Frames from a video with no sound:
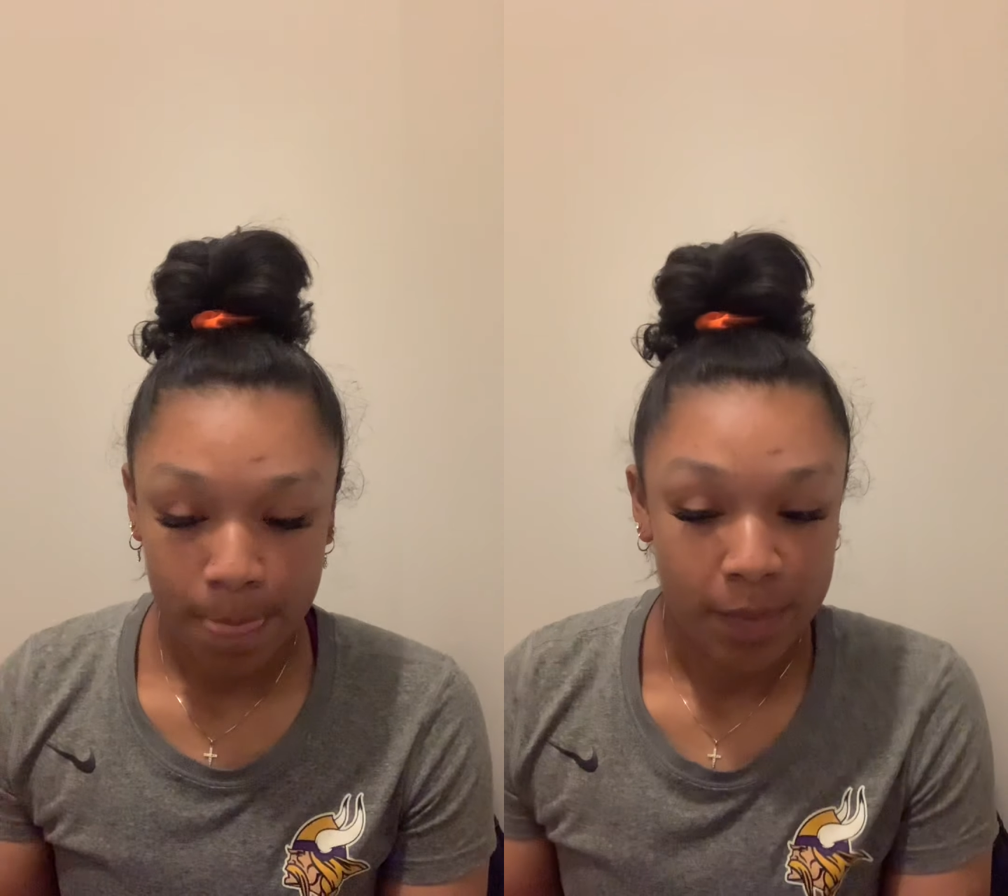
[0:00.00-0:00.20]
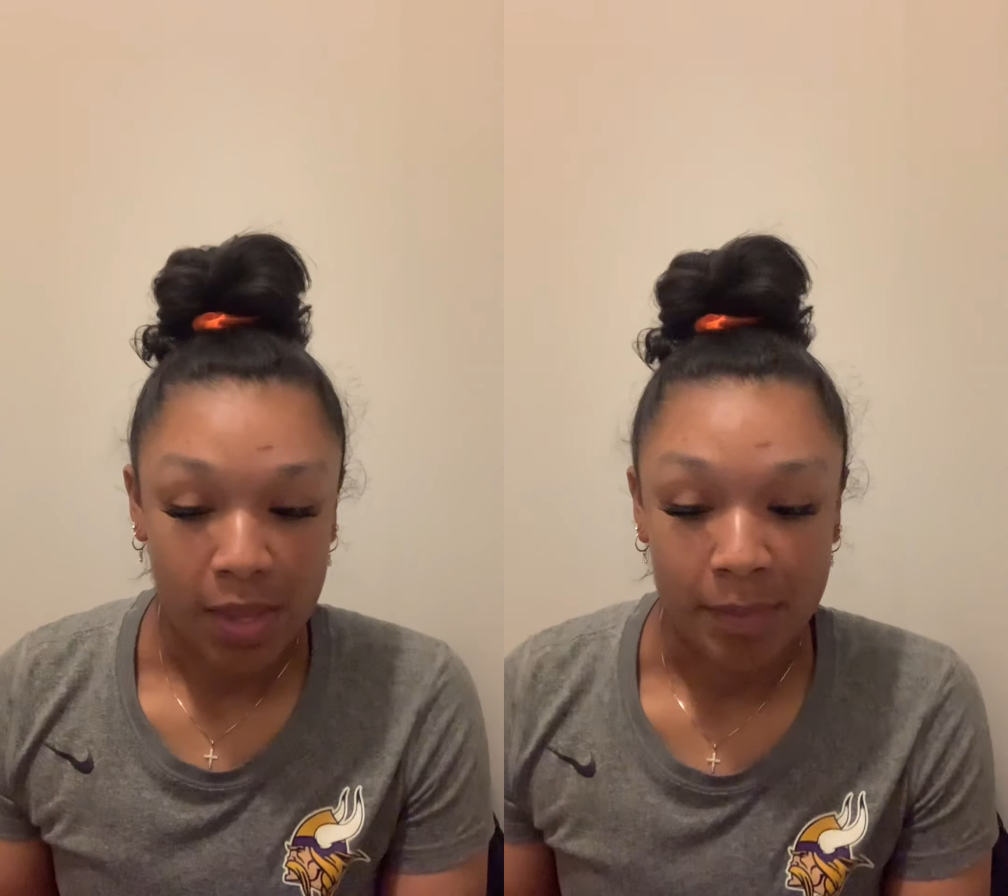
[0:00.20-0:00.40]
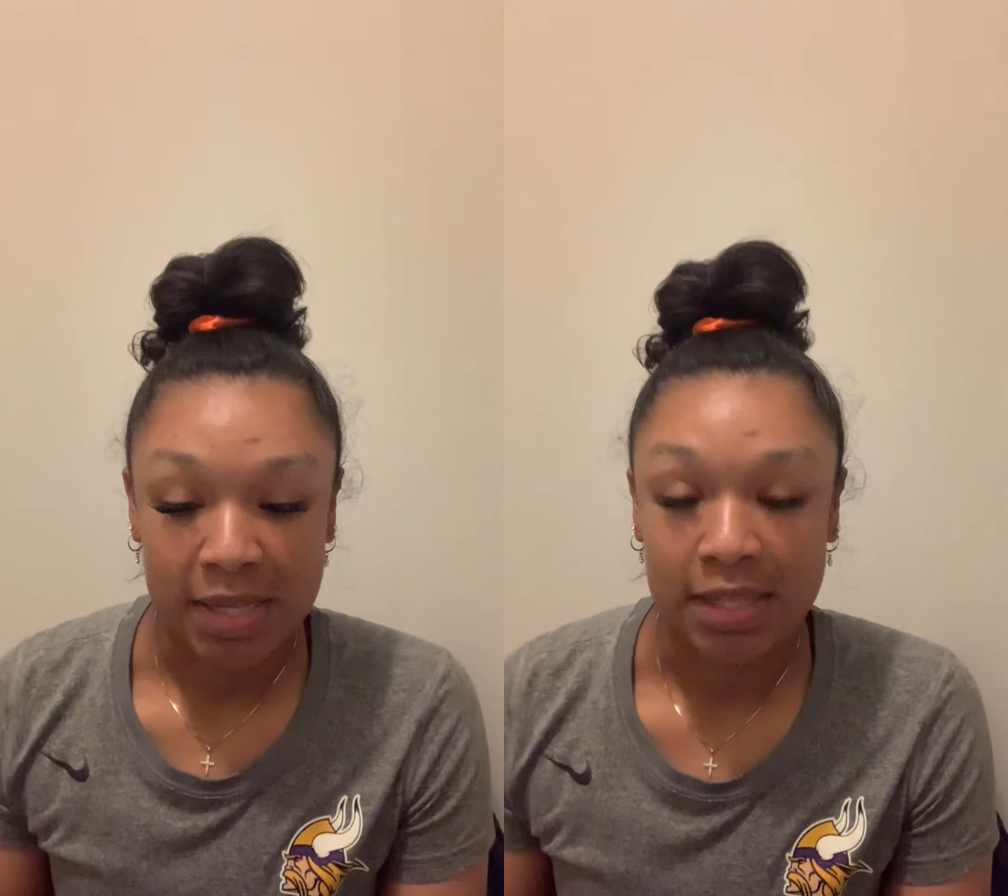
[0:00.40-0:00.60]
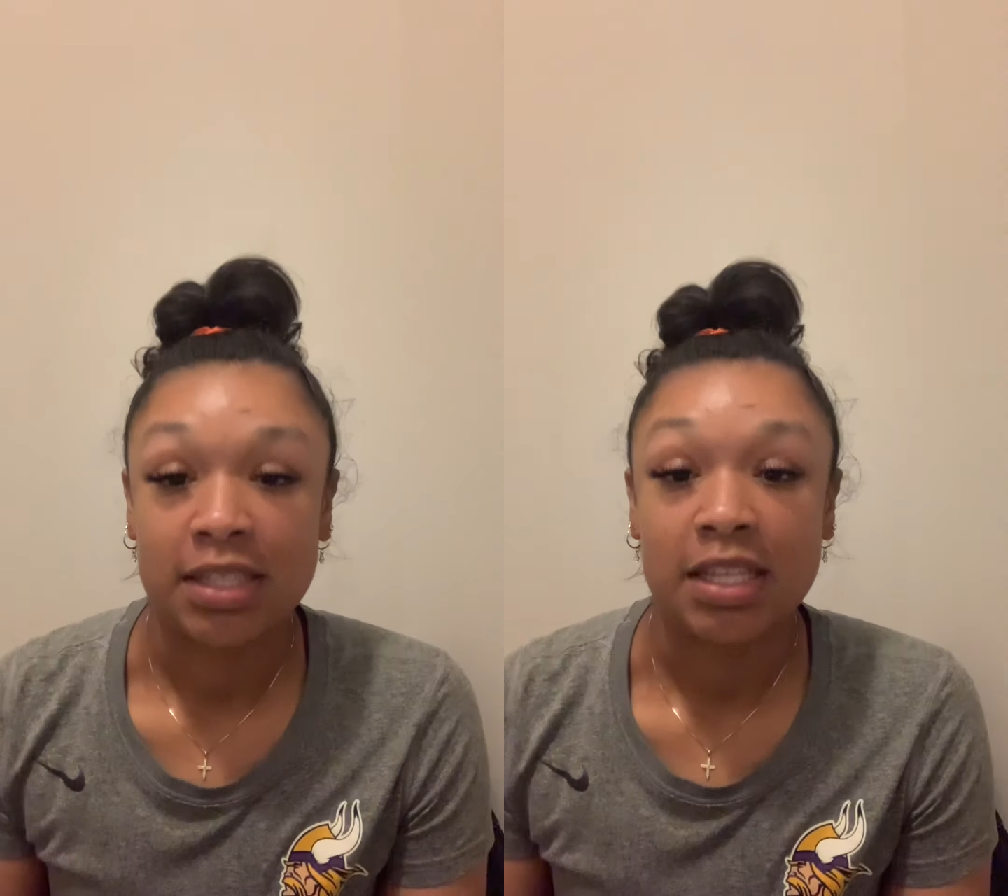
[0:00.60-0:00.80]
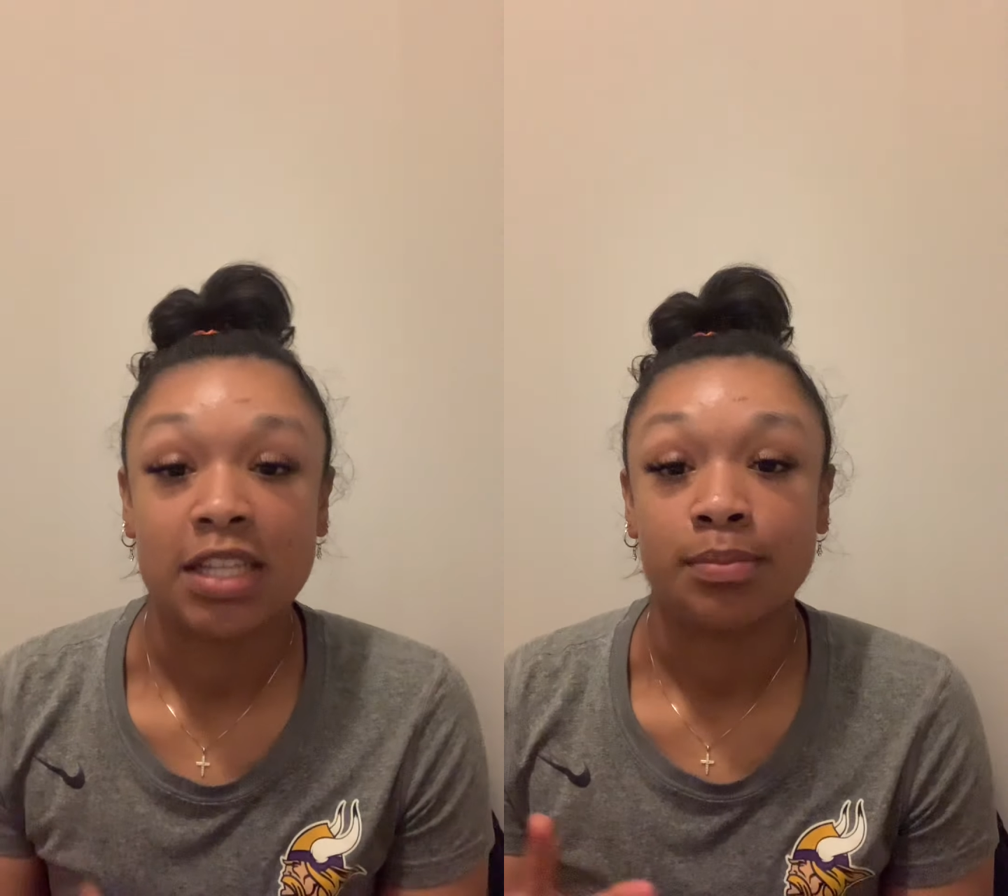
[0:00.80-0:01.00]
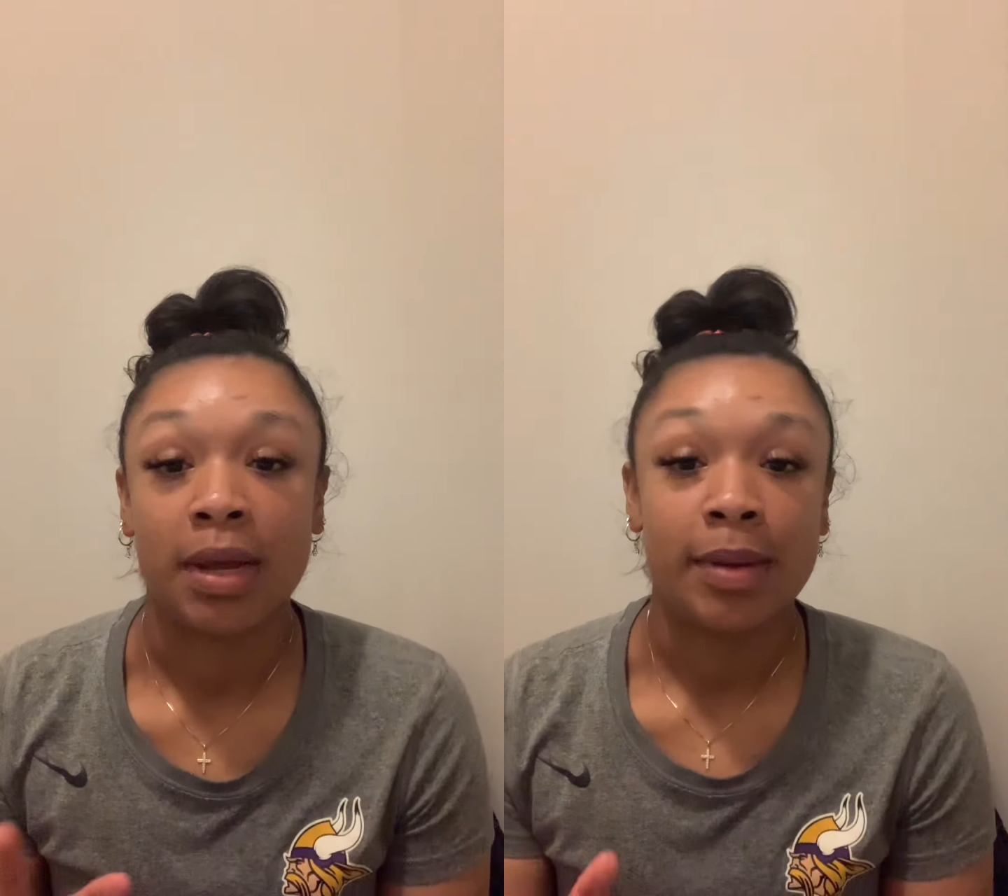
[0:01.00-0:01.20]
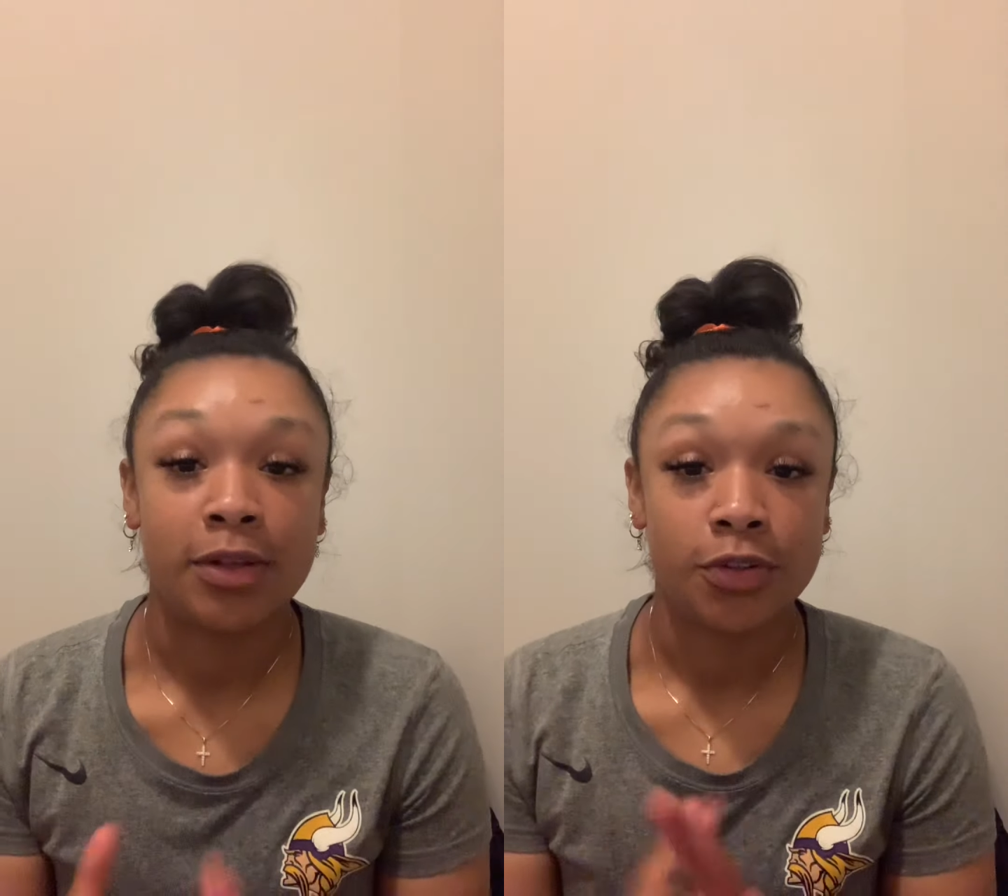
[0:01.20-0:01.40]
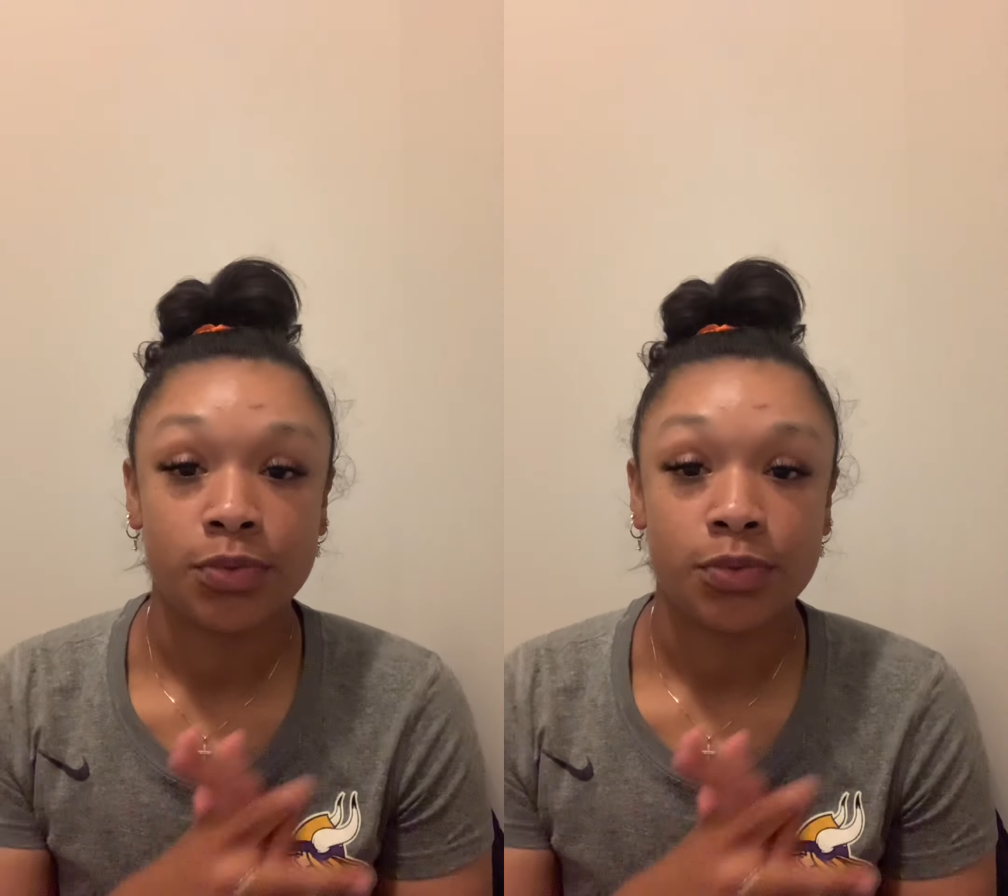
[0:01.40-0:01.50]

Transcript: I mean, my muscles